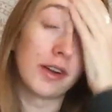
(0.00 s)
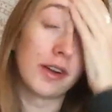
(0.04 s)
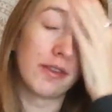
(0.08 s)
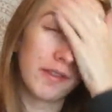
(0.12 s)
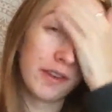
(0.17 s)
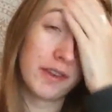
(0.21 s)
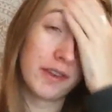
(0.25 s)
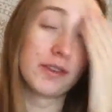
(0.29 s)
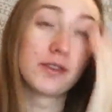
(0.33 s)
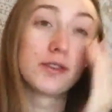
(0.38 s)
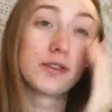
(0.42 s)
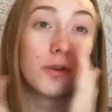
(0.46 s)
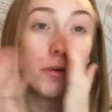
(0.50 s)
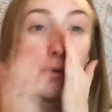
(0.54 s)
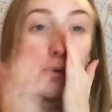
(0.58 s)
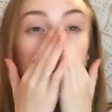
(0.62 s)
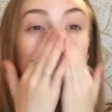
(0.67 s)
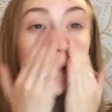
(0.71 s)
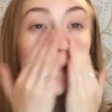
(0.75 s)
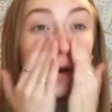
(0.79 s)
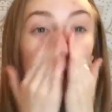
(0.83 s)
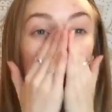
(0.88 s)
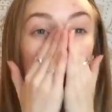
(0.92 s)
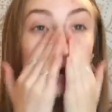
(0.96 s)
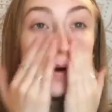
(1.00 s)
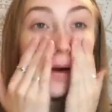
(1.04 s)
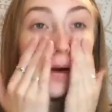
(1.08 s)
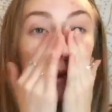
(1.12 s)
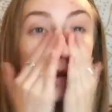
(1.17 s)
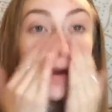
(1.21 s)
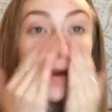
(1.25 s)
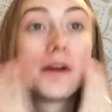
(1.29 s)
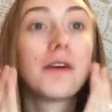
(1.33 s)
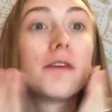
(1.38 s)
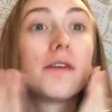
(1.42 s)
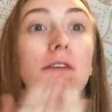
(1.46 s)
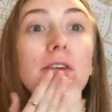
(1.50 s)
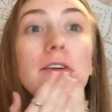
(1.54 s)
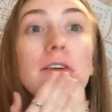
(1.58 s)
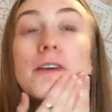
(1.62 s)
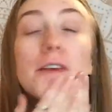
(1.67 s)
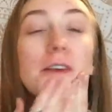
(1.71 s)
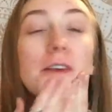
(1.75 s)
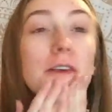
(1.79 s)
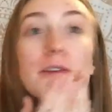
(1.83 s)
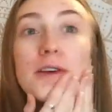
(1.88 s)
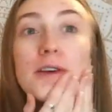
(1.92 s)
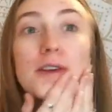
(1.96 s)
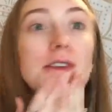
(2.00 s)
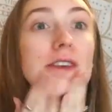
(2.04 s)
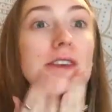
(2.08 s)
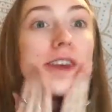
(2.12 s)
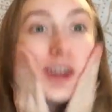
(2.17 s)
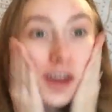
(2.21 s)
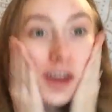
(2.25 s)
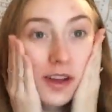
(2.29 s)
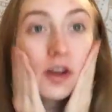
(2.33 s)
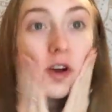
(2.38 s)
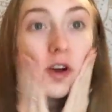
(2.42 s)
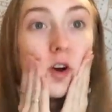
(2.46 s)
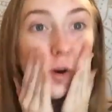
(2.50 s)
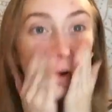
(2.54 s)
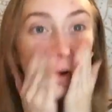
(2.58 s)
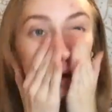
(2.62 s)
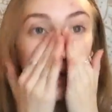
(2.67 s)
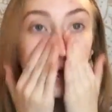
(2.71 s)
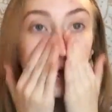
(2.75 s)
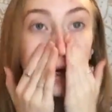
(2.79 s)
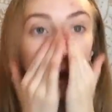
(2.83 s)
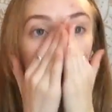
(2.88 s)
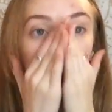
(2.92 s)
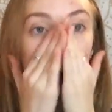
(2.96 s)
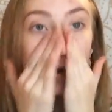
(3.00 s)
it feels so weird. It feels so silicone-y.